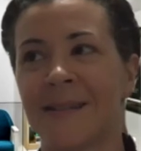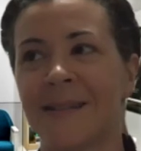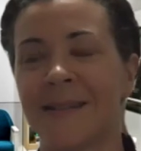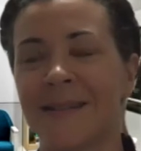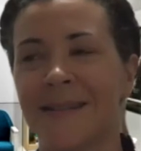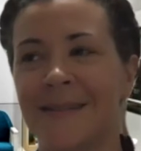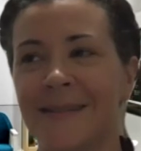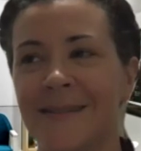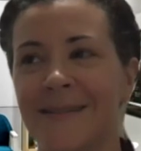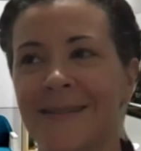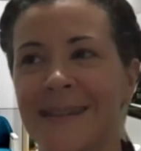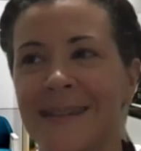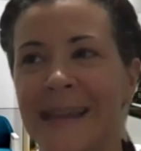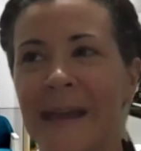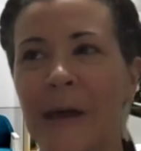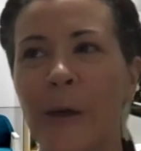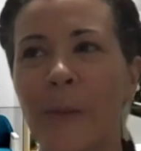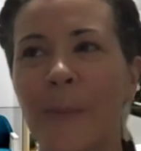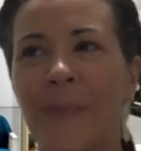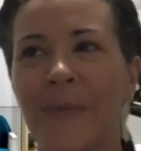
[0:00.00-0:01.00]
help
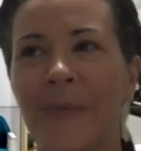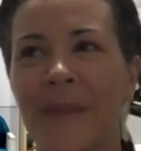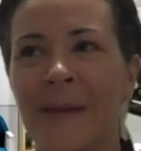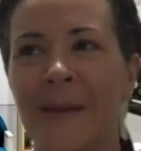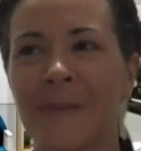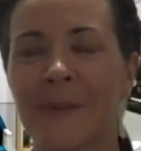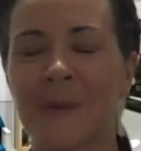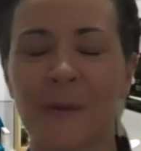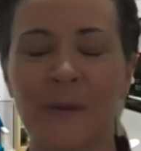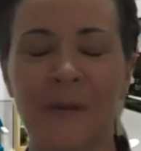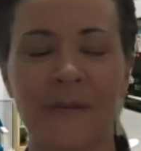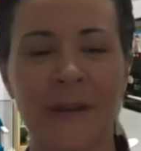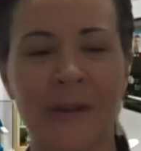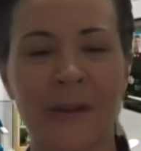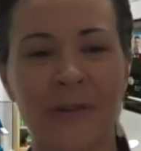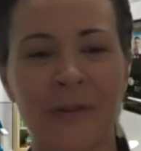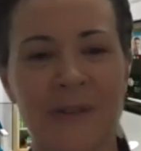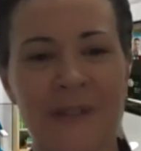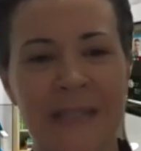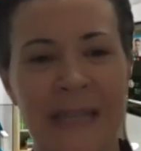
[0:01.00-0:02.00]
them sort of
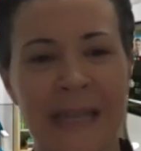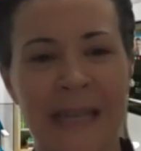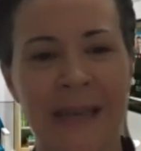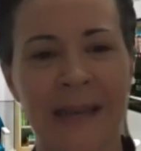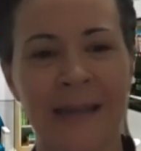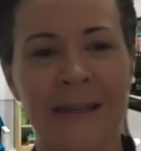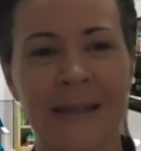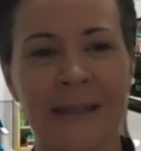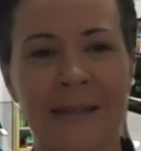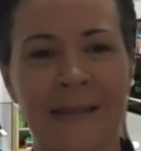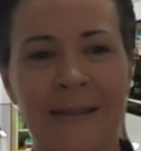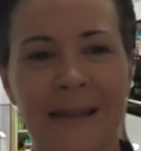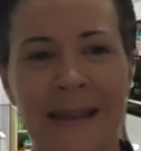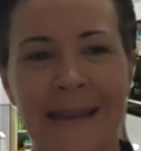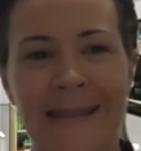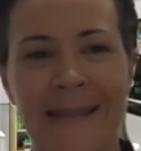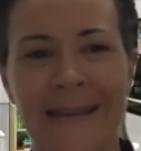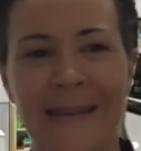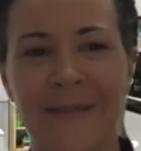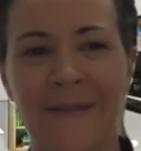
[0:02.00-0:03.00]
understand, and I
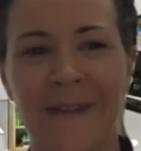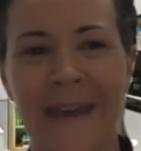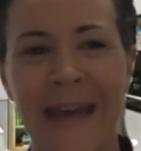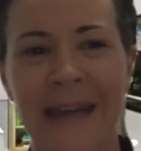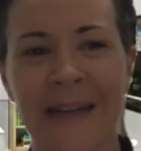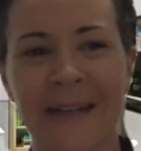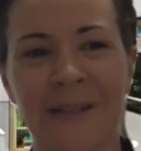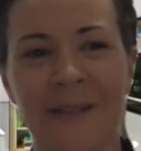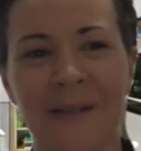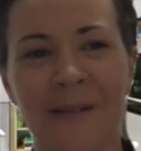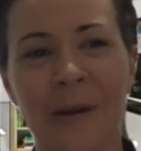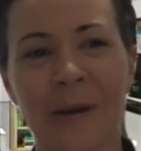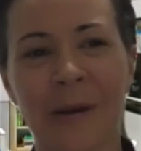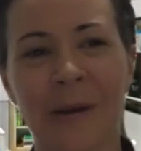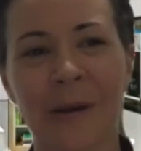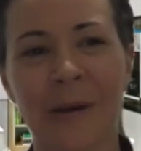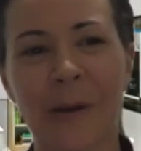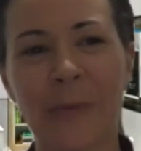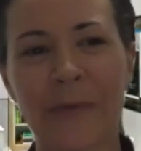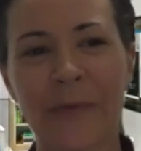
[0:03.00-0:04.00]
think facts are
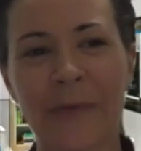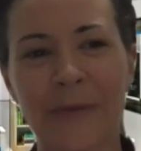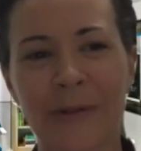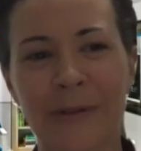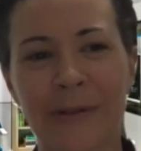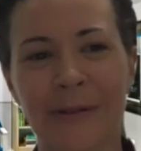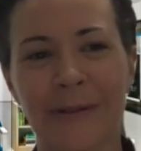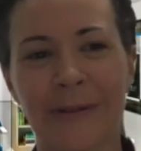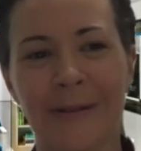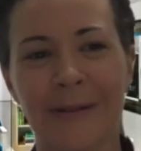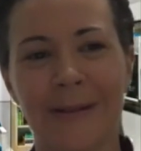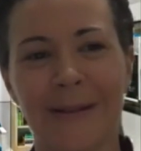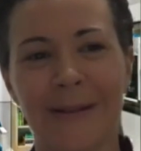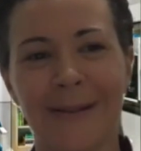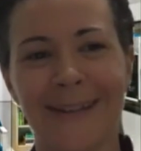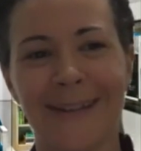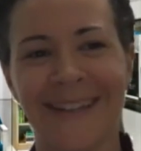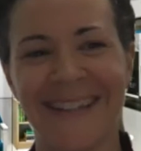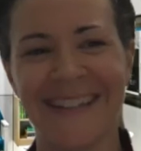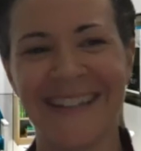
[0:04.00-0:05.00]
helpful.
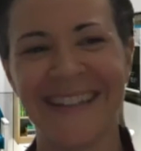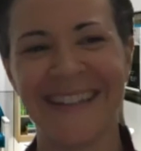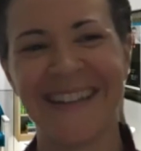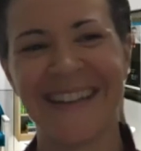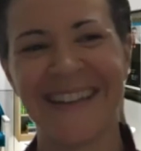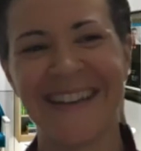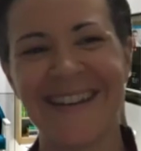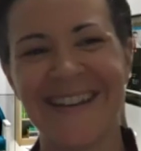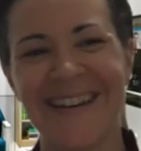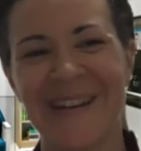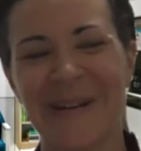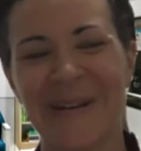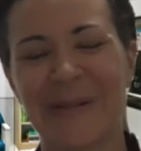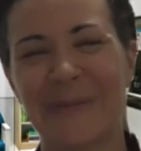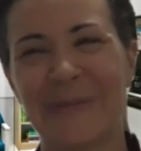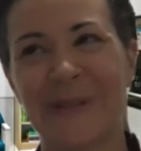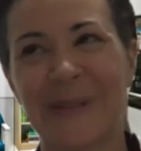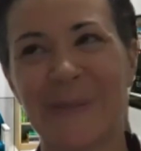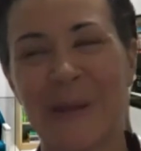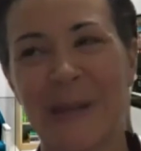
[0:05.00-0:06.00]

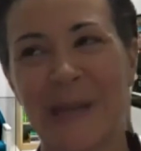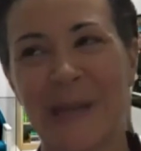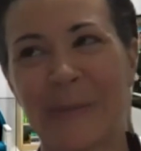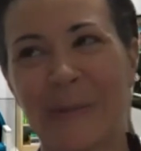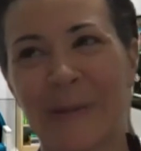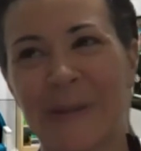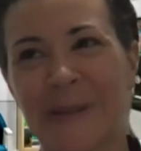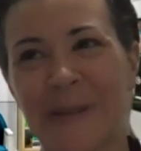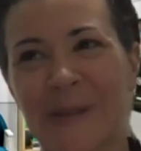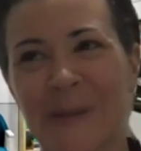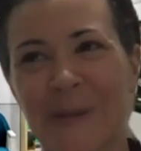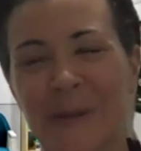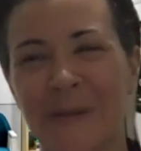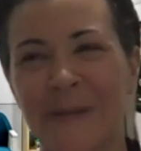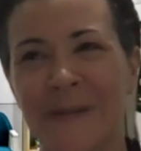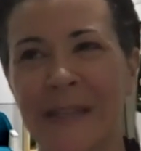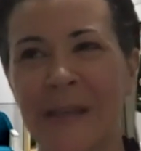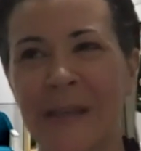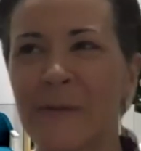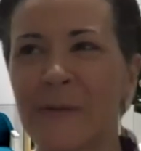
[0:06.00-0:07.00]
Just being able to sort of
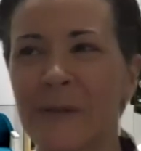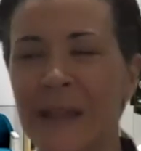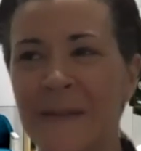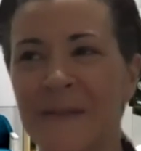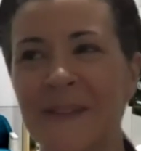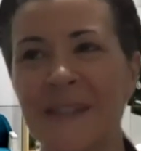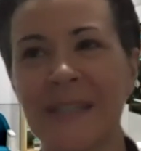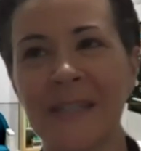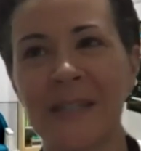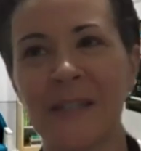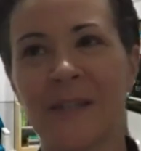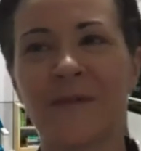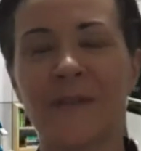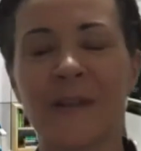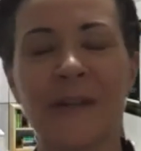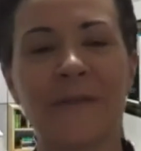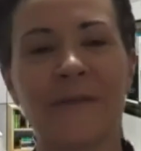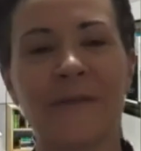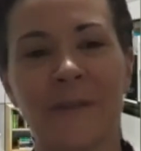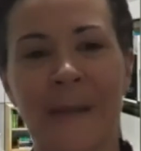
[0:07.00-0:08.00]
say, oh, well, I've seen different
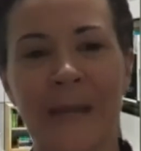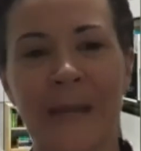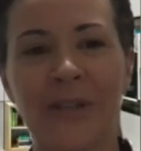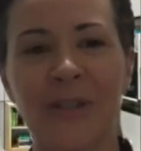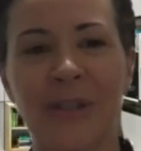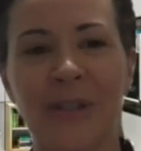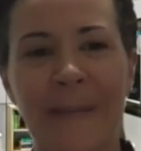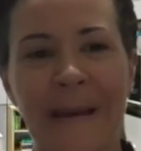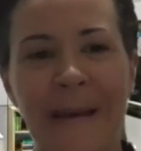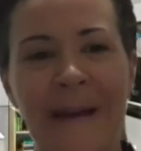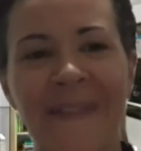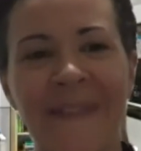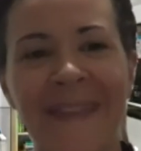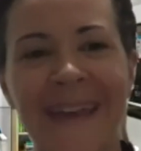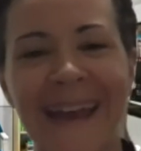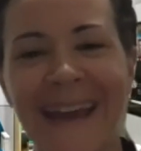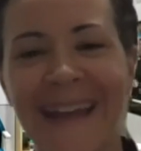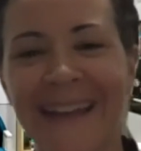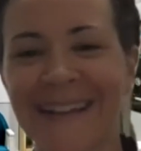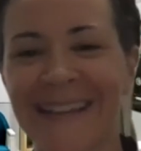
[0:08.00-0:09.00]
information about
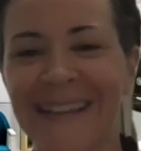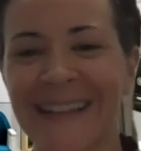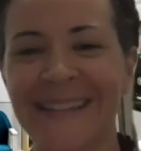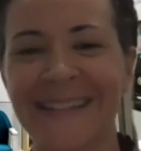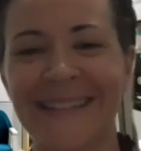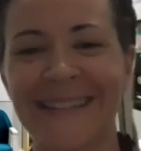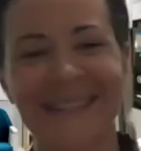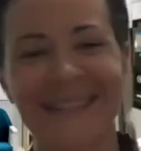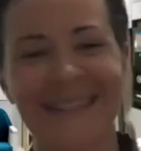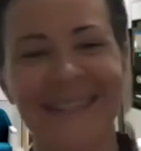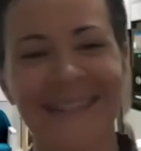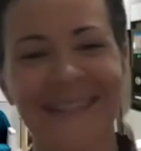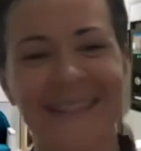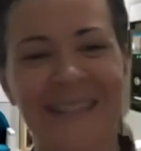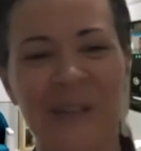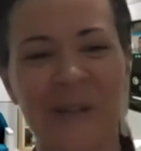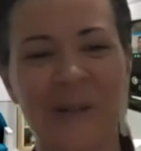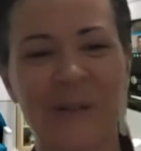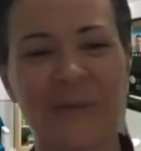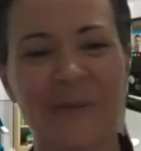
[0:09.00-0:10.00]
that. Let's,
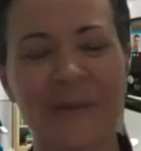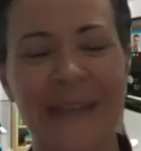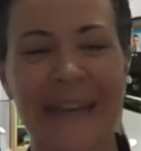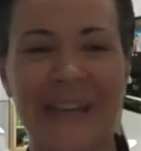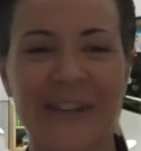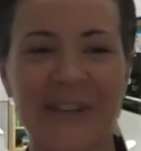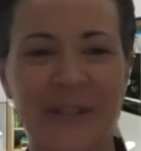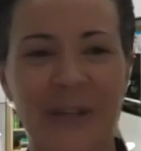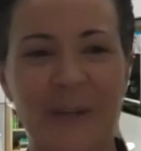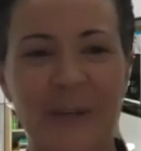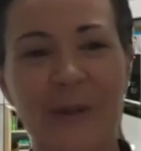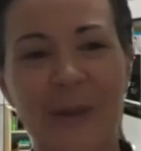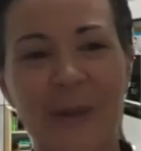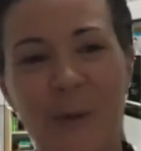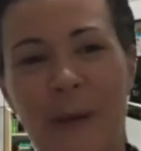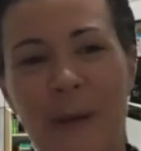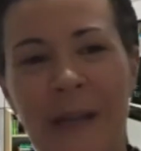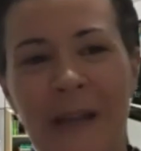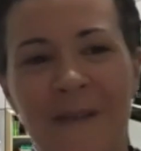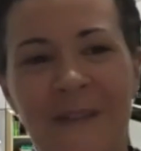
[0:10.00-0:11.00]
can I share with you
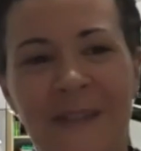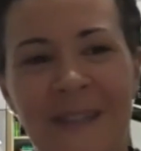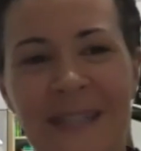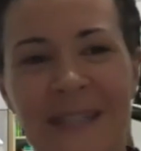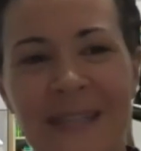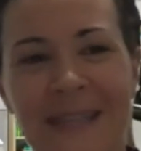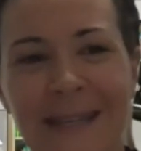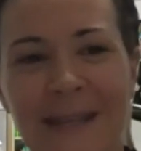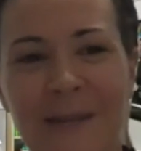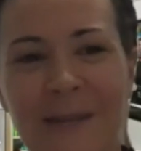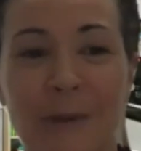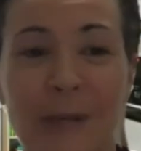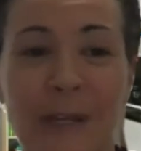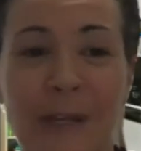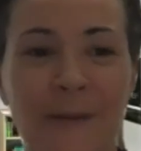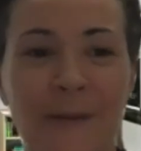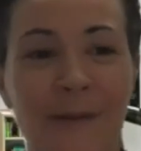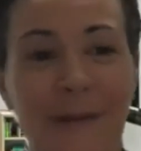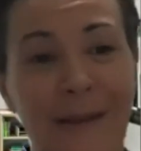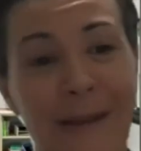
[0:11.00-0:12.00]
what I've seen? What do you
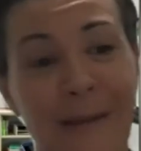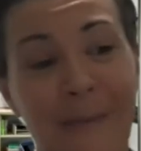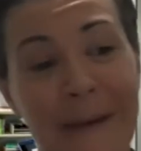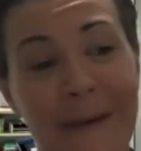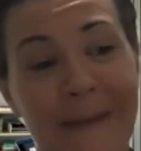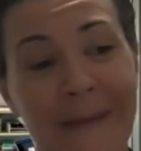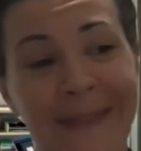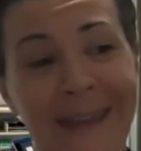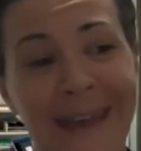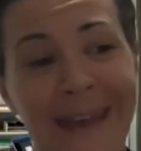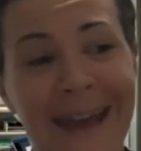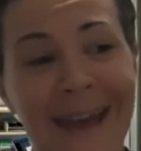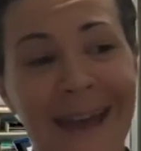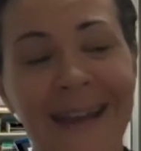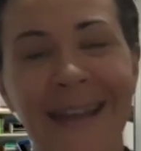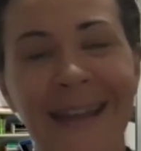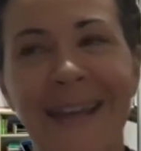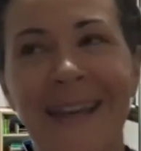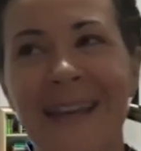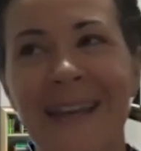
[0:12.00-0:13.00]
think about that?
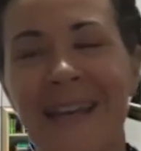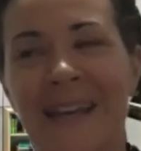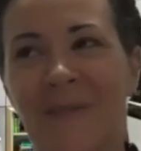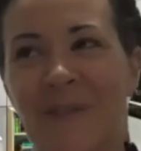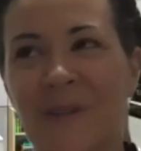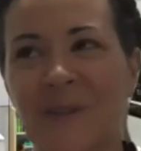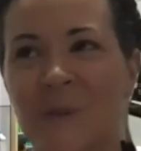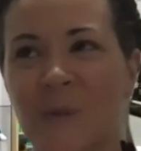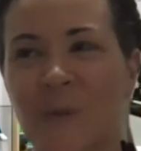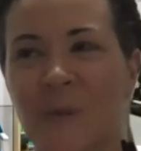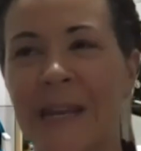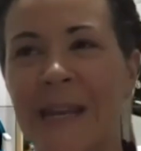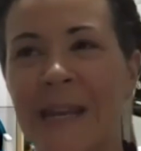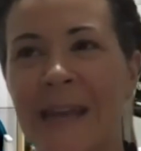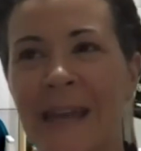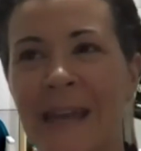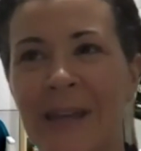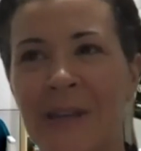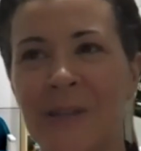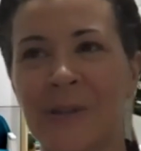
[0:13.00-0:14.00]
If there's a way to
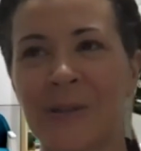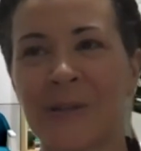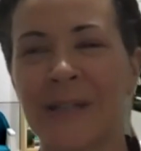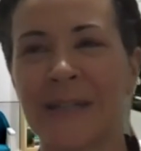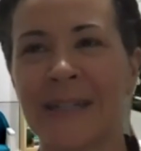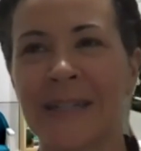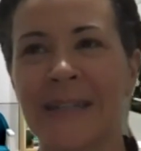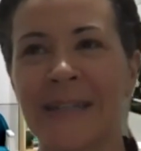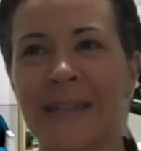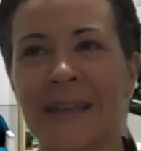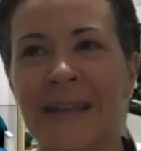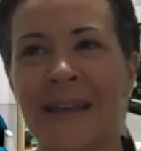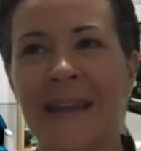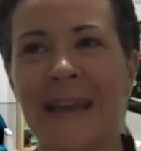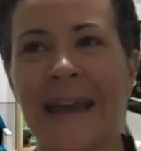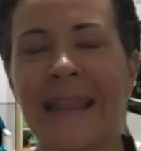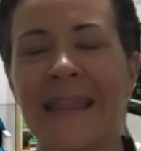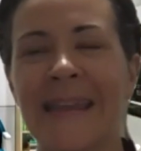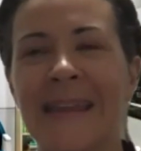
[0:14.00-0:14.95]
enter it, I think